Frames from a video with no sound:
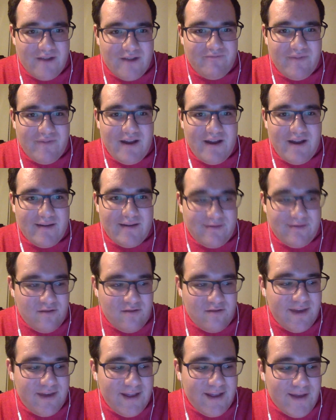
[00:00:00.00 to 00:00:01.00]
Assuming
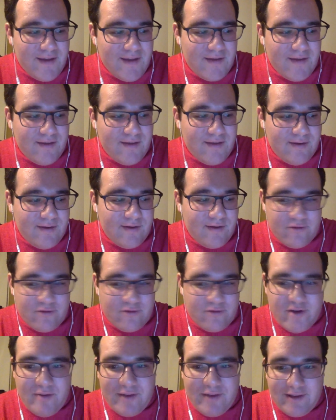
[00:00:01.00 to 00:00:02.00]
he doesn't screw up
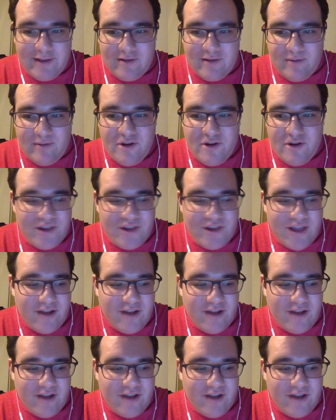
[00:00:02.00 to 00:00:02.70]
like LaPortia did,